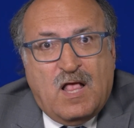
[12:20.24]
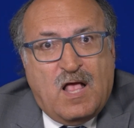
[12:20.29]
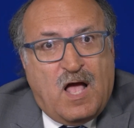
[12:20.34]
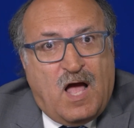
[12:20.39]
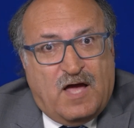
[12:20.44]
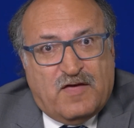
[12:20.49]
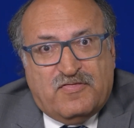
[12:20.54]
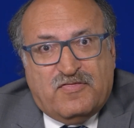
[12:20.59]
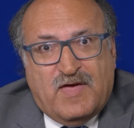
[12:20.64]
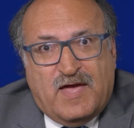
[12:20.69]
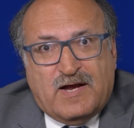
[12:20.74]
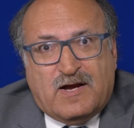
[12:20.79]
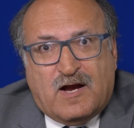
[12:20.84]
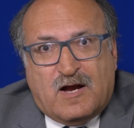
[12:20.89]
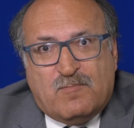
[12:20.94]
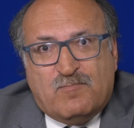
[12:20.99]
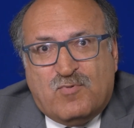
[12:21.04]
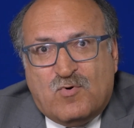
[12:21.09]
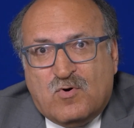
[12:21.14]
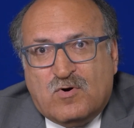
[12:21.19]
I thank our
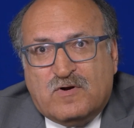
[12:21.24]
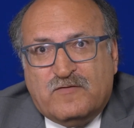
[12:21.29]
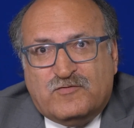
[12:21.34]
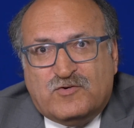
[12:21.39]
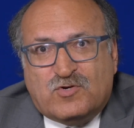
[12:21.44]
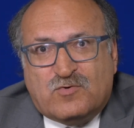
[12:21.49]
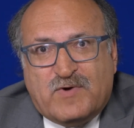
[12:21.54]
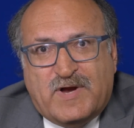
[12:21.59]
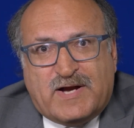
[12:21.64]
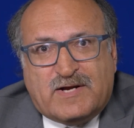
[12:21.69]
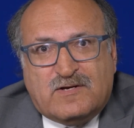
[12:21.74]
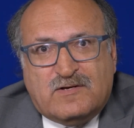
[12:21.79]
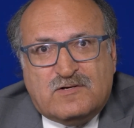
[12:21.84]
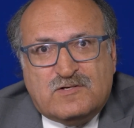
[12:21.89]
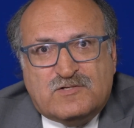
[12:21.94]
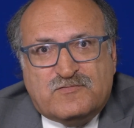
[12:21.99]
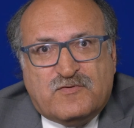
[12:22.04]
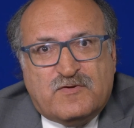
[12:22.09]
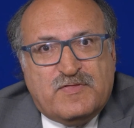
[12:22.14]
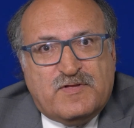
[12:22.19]
board of
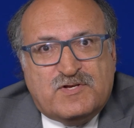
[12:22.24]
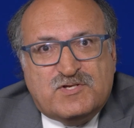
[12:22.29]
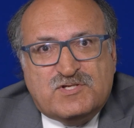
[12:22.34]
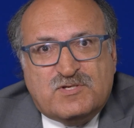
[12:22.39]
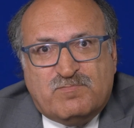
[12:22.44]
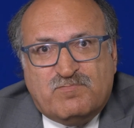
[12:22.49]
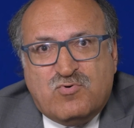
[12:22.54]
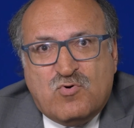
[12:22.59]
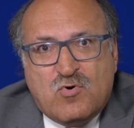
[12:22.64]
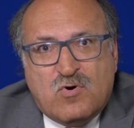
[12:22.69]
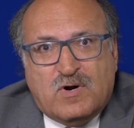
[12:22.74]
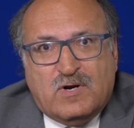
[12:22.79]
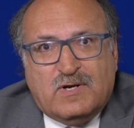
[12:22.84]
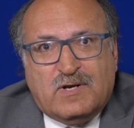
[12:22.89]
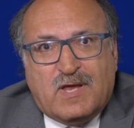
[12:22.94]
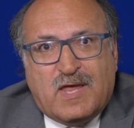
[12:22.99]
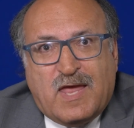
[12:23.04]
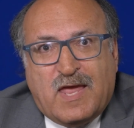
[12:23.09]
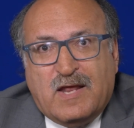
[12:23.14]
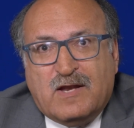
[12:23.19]
directors for their support
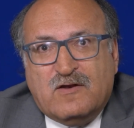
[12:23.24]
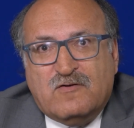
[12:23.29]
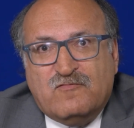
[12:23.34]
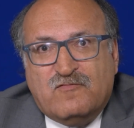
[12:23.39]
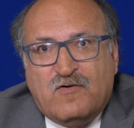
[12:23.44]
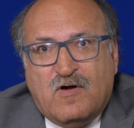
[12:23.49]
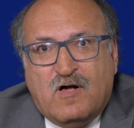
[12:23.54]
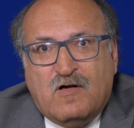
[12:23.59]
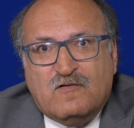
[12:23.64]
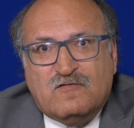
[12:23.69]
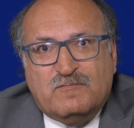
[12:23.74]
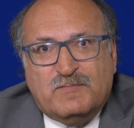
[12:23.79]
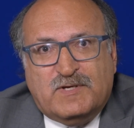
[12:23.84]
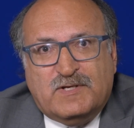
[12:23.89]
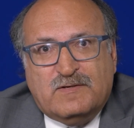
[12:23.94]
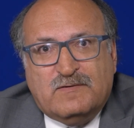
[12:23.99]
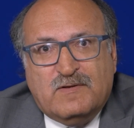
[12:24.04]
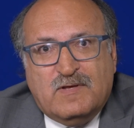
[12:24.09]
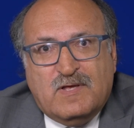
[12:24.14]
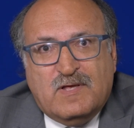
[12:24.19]
and
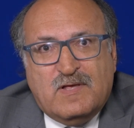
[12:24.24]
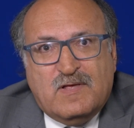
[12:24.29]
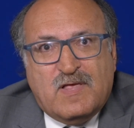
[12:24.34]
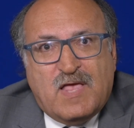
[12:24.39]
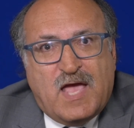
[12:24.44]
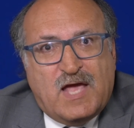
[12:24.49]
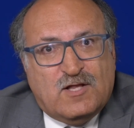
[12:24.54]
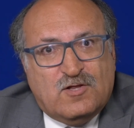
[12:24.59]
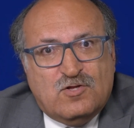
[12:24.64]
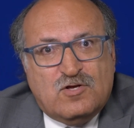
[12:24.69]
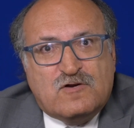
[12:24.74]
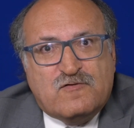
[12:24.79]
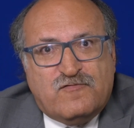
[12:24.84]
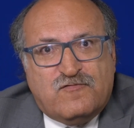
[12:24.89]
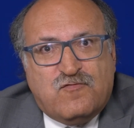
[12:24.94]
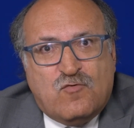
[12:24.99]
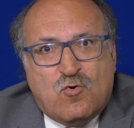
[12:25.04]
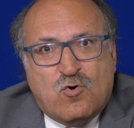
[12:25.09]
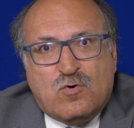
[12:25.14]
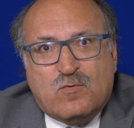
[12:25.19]
involvement and look
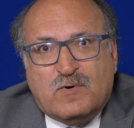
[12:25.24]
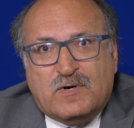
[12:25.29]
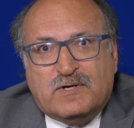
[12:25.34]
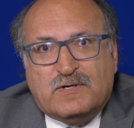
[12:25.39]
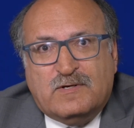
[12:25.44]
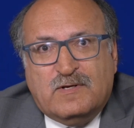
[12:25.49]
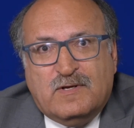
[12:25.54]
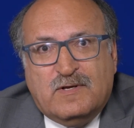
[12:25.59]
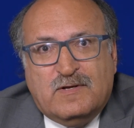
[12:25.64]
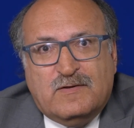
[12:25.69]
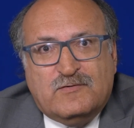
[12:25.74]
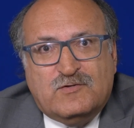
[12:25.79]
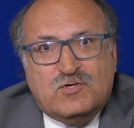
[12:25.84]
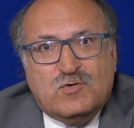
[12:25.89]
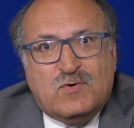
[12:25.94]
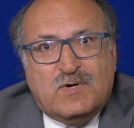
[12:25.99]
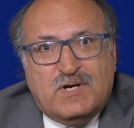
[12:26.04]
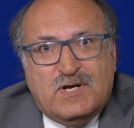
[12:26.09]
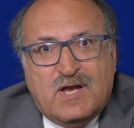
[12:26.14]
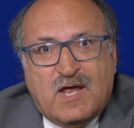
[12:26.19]
forward
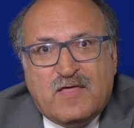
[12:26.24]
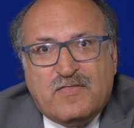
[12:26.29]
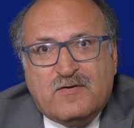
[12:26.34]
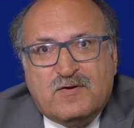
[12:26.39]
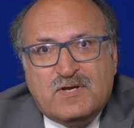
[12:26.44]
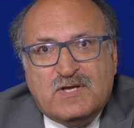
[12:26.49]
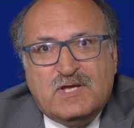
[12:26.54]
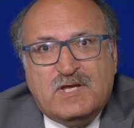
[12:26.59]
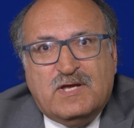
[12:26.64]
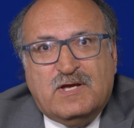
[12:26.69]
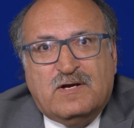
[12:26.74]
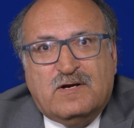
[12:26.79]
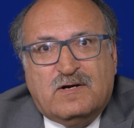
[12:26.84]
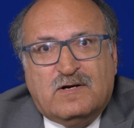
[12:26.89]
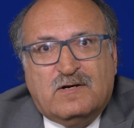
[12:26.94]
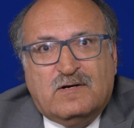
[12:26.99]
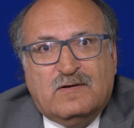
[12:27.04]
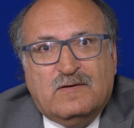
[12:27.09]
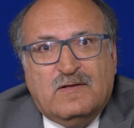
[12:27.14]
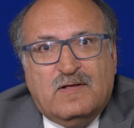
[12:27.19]
to another
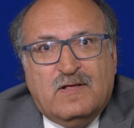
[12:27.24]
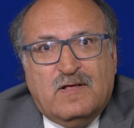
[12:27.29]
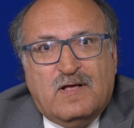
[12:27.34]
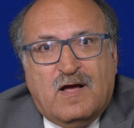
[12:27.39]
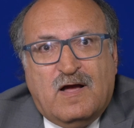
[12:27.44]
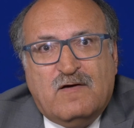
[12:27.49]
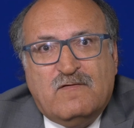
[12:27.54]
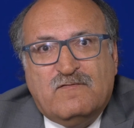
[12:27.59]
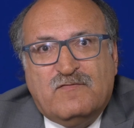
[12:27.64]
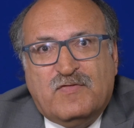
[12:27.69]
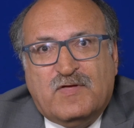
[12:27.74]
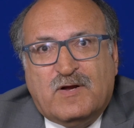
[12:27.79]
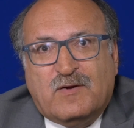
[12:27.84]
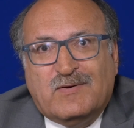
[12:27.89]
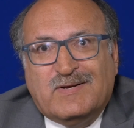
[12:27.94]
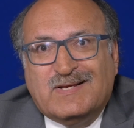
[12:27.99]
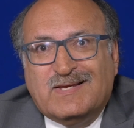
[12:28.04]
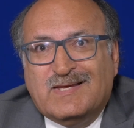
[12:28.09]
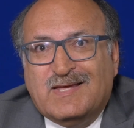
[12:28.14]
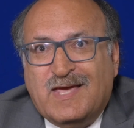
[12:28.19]
year of their
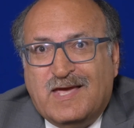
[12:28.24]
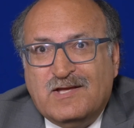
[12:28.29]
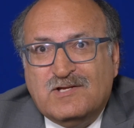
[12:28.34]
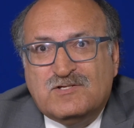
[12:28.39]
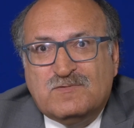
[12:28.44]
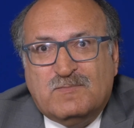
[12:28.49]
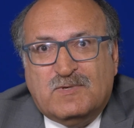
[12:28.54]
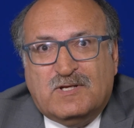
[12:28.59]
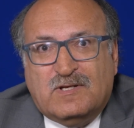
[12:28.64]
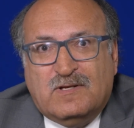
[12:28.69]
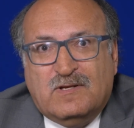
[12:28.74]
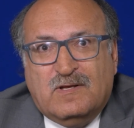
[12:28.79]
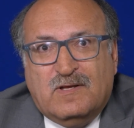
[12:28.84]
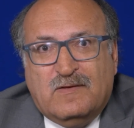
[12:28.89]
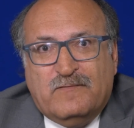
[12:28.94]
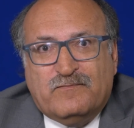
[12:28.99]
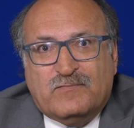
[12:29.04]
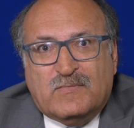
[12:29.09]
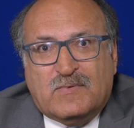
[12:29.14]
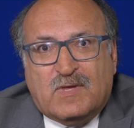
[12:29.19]
engagement
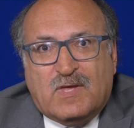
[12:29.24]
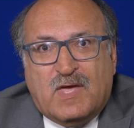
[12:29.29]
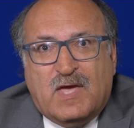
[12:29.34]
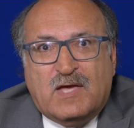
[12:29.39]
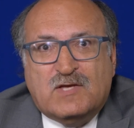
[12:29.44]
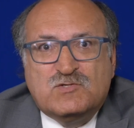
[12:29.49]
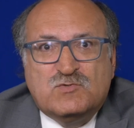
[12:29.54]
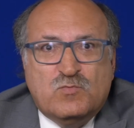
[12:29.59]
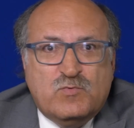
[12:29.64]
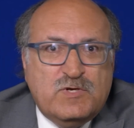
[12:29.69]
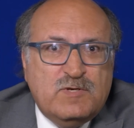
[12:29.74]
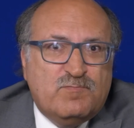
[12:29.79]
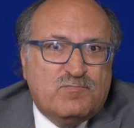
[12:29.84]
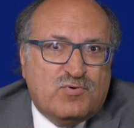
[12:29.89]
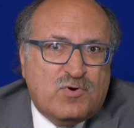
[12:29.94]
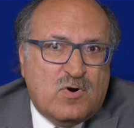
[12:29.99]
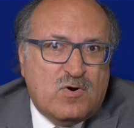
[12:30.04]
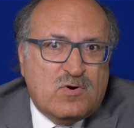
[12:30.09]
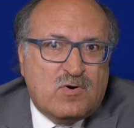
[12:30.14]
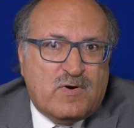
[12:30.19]
as we
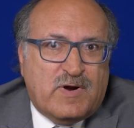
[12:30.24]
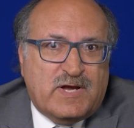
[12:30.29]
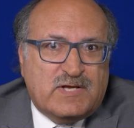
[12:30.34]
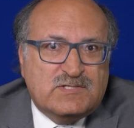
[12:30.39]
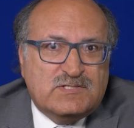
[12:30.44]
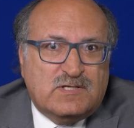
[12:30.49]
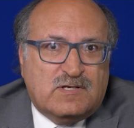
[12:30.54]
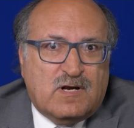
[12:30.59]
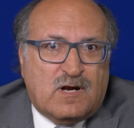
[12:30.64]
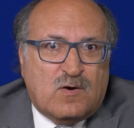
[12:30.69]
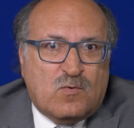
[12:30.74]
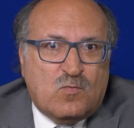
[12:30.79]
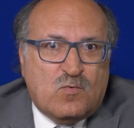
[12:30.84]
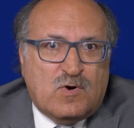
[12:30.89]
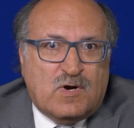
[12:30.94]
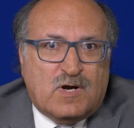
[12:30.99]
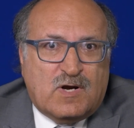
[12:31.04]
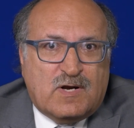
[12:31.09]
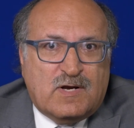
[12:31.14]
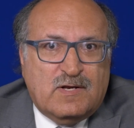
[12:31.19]
progress in our
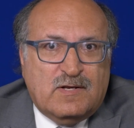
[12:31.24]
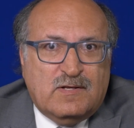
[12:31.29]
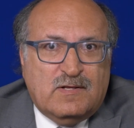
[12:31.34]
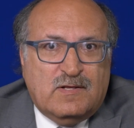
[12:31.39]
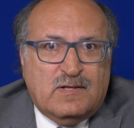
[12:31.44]
work.